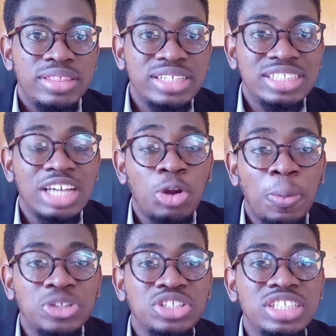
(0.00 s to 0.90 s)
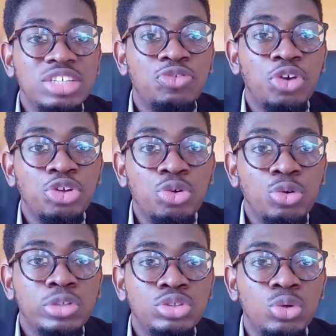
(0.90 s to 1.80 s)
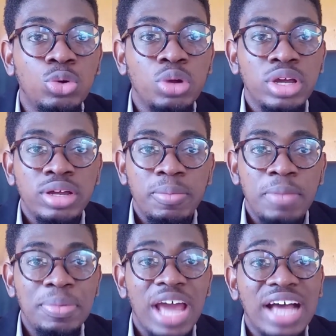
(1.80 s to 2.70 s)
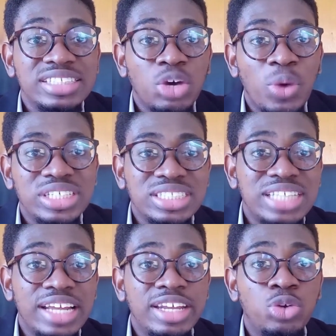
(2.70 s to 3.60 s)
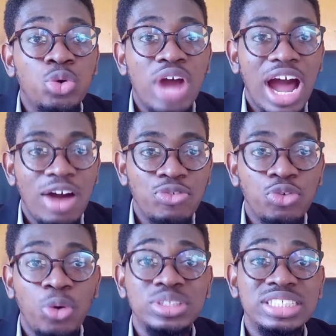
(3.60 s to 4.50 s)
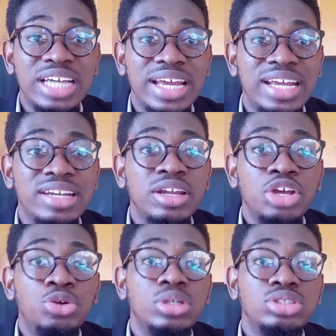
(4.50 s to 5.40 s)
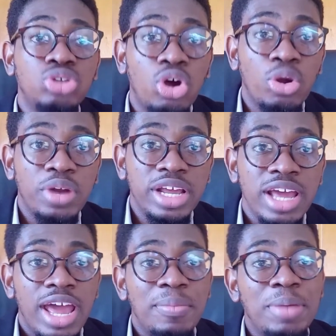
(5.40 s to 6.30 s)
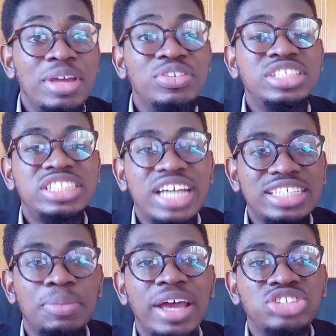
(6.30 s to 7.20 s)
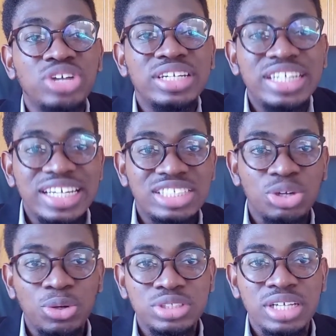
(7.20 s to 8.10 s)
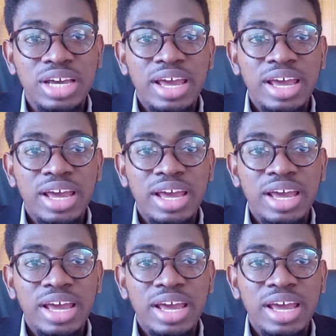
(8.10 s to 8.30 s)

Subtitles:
this is an opportunity for you to maybe answer questions that they could have concerning your story, maybe even share some extra details